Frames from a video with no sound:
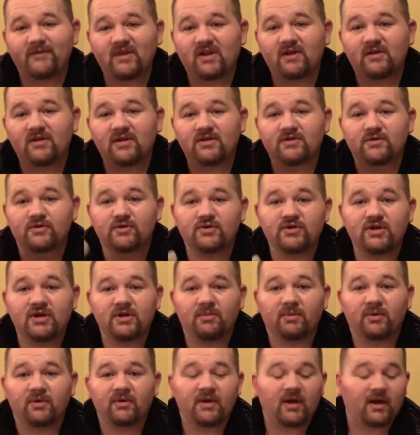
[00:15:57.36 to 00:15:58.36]
these are
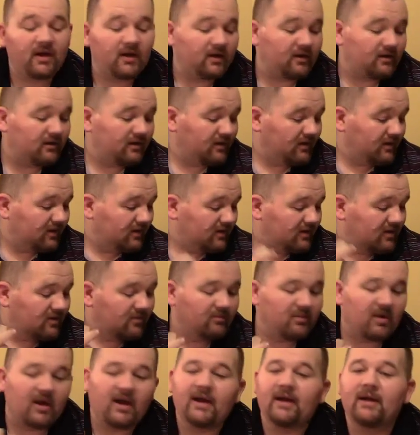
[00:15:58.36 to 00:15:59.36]
cheaper than
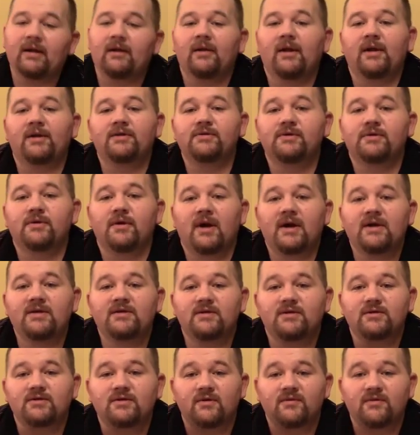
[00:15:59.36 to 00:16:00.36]
buying an electric
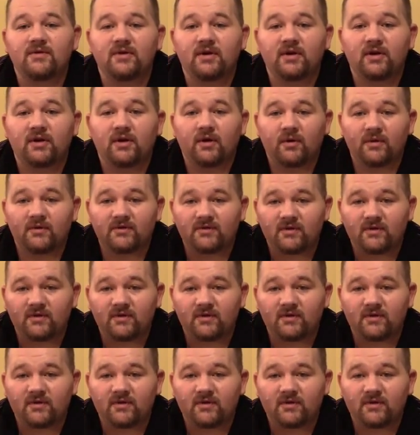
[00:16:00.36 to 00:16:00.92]
eraser. So if you're going to go with